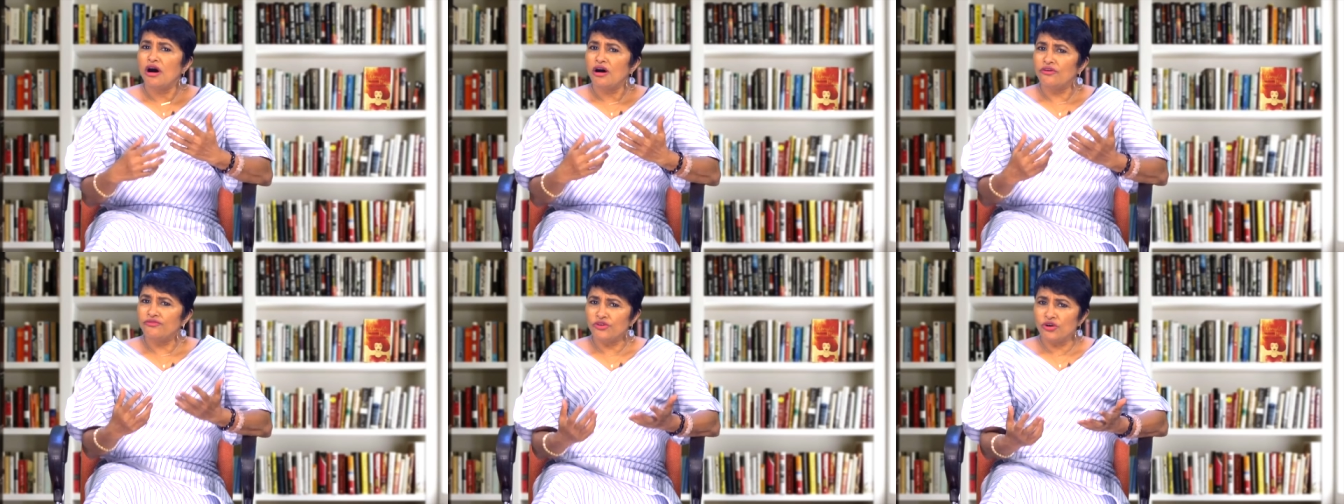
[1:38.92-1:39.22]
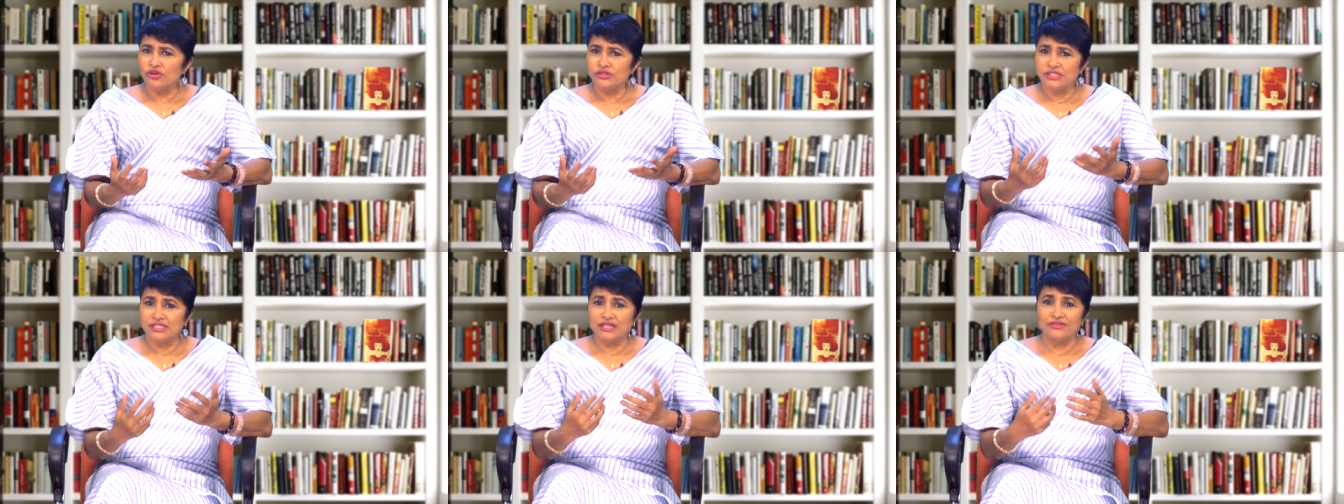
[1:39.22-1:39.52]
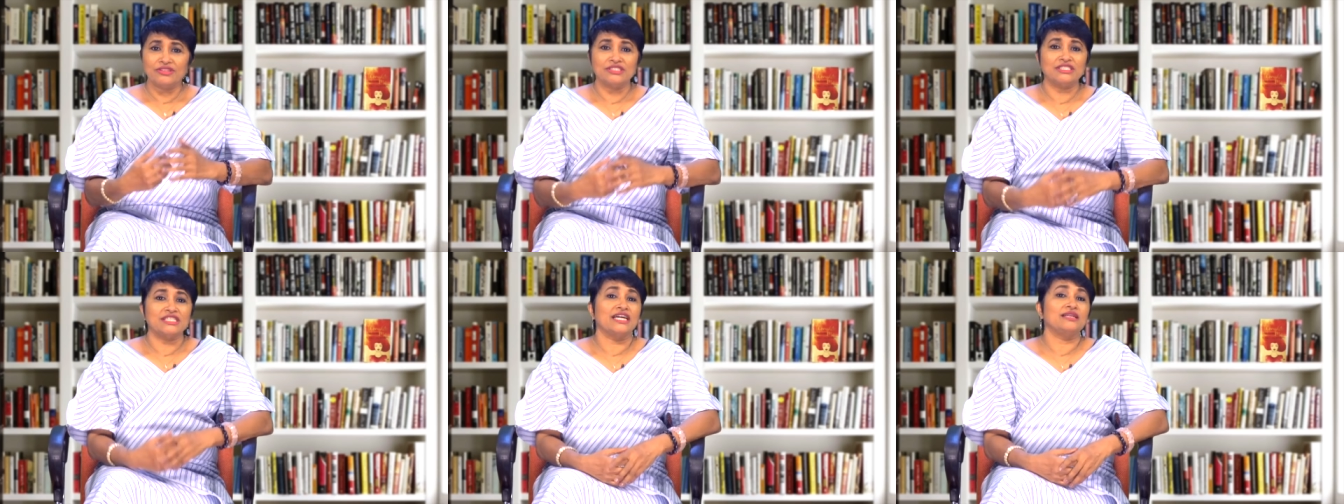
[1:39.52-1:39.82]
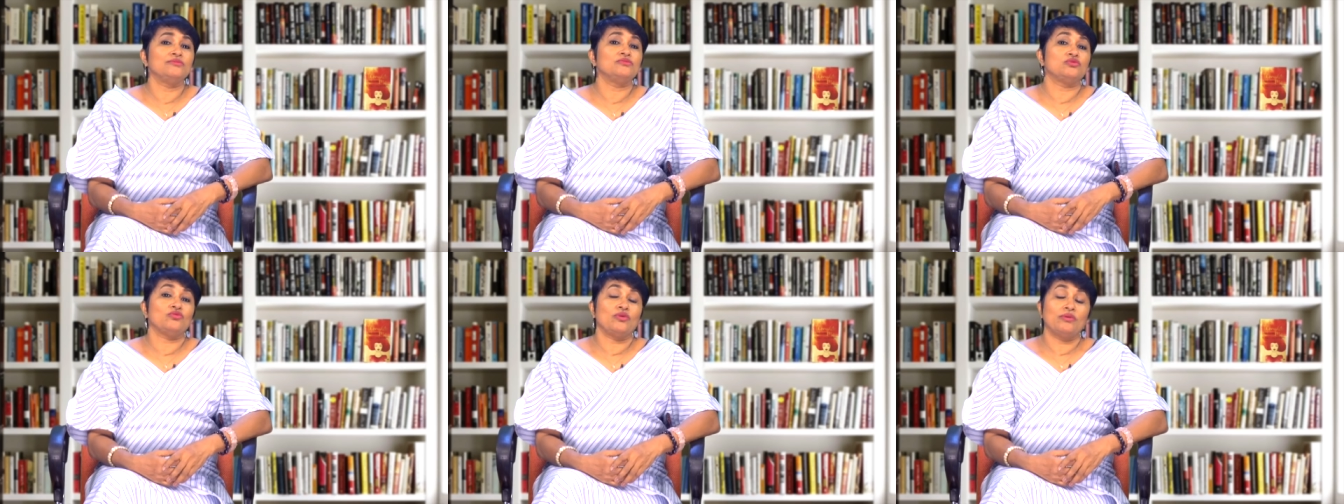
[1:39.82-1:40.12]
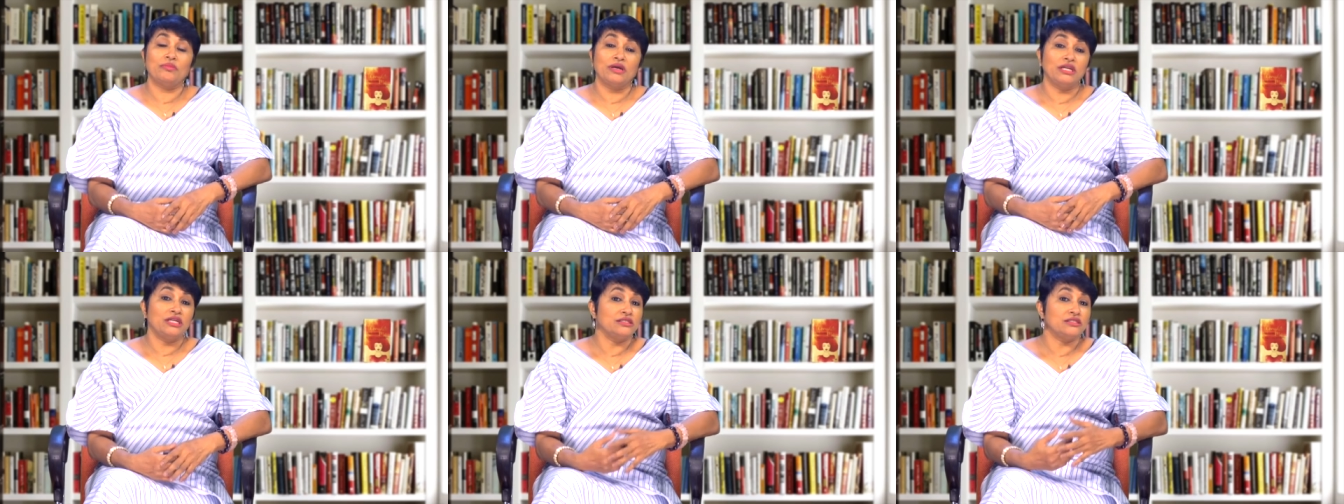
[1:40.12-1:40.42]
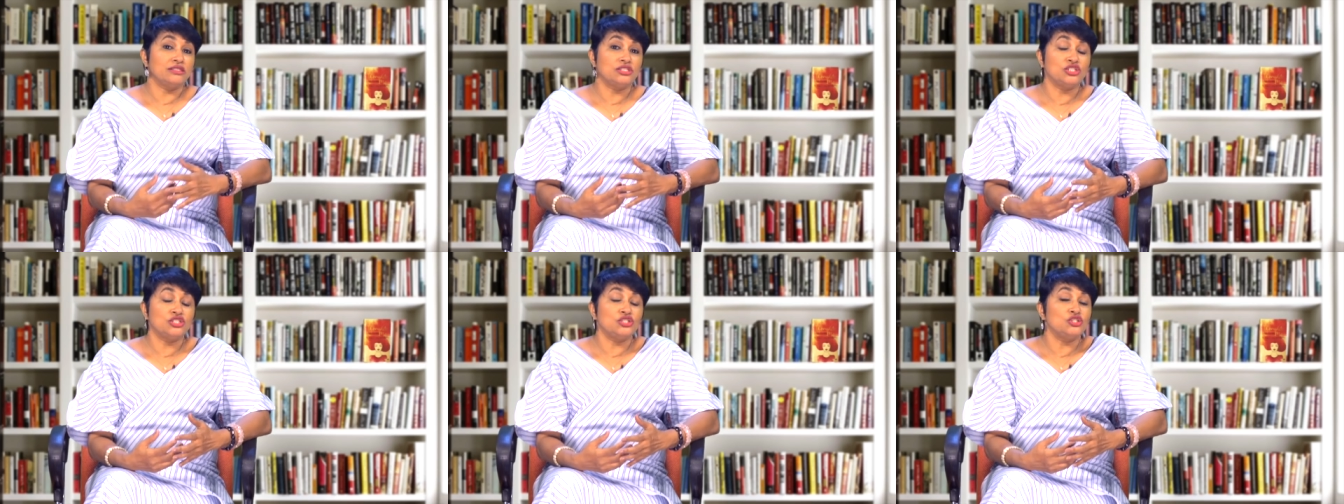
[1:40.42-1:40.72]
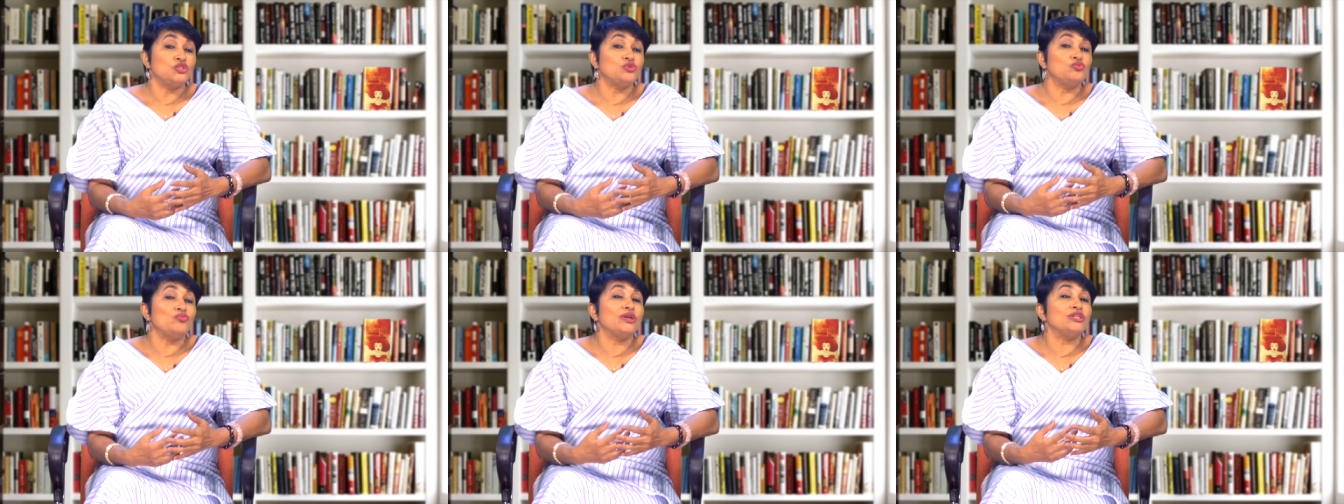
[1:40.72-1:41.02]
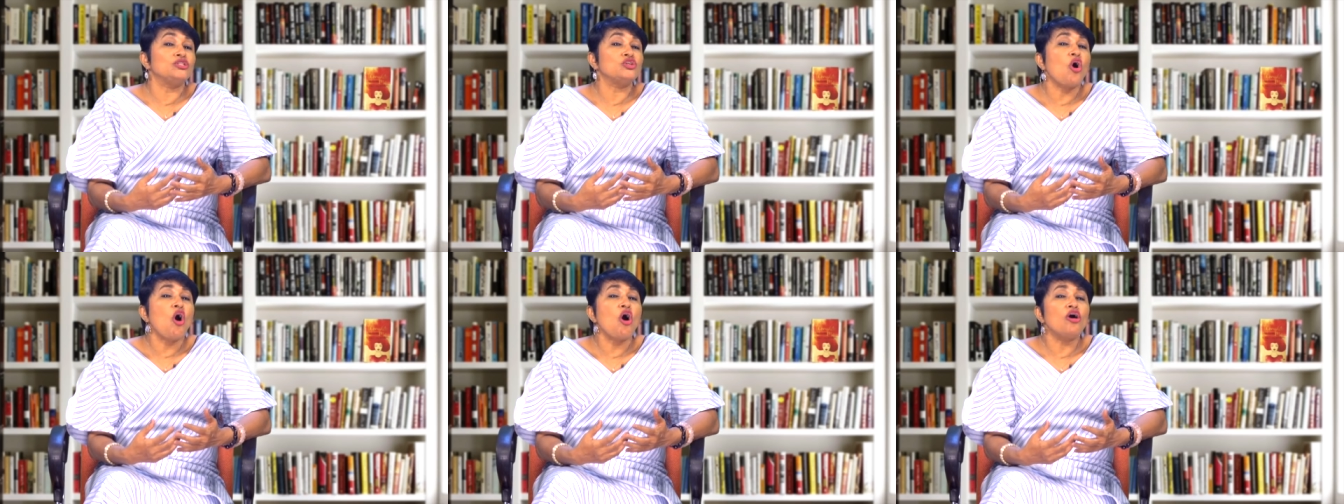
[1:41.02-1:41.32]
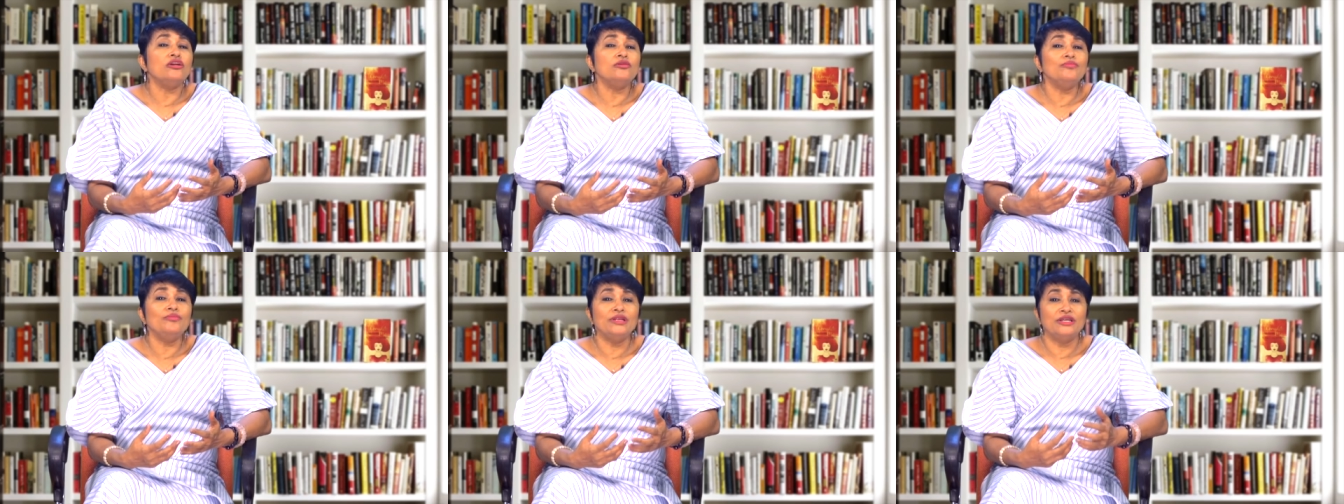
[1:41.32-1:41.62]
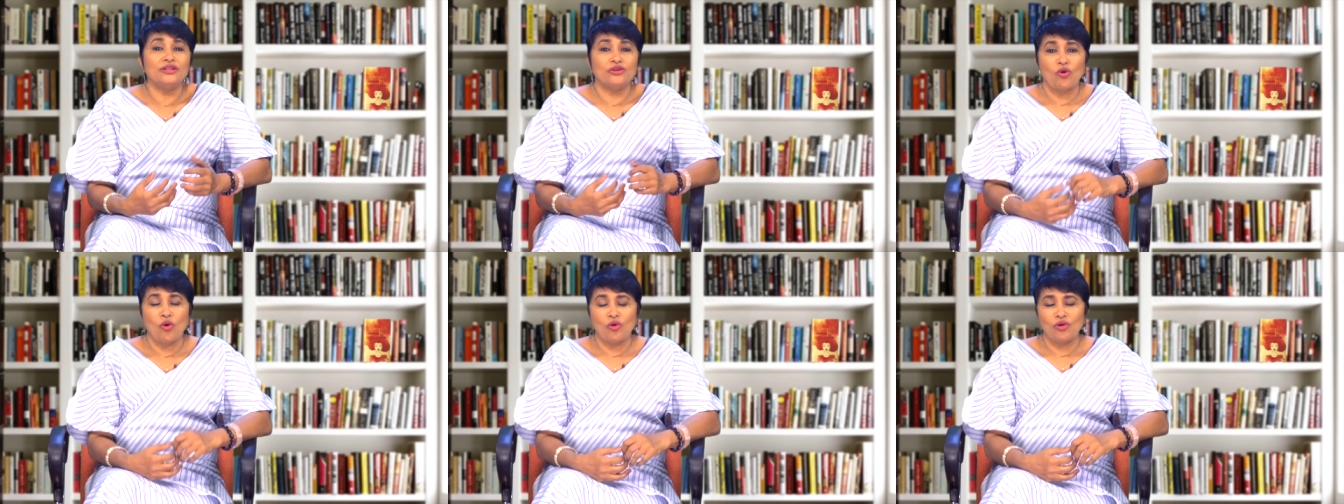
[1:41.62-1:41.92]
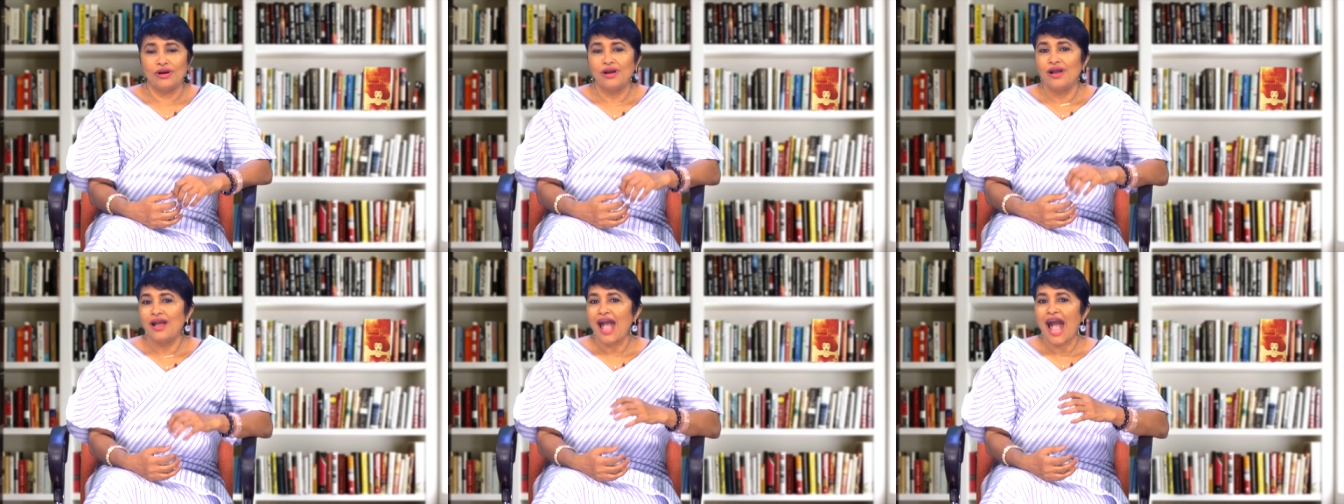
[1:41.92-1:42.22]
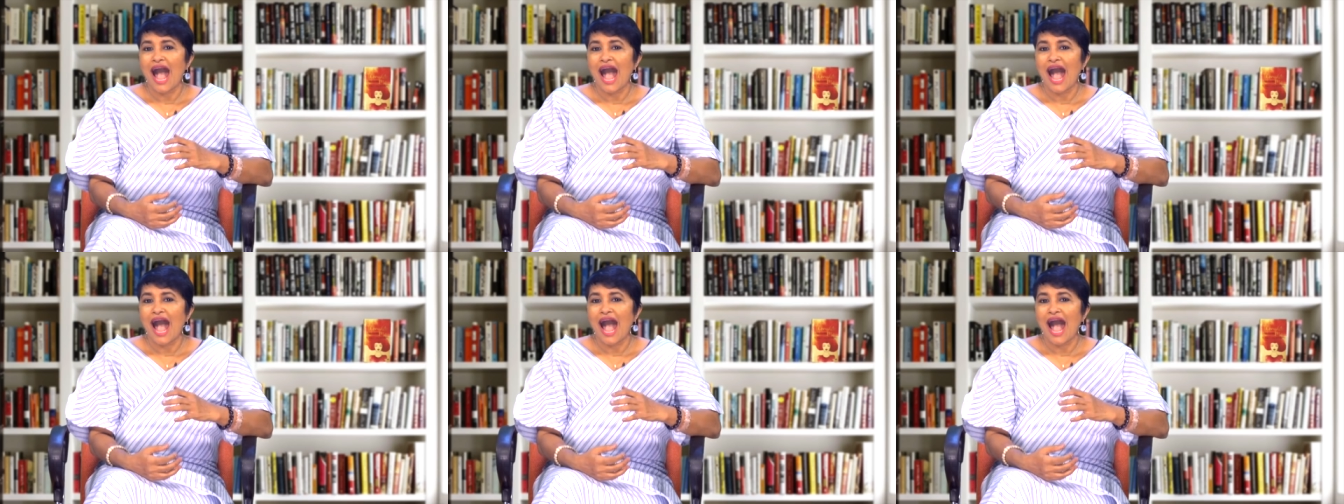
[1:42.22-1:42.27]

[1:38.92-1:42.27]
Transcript: Of course, there were times when my decisions went horribly wrong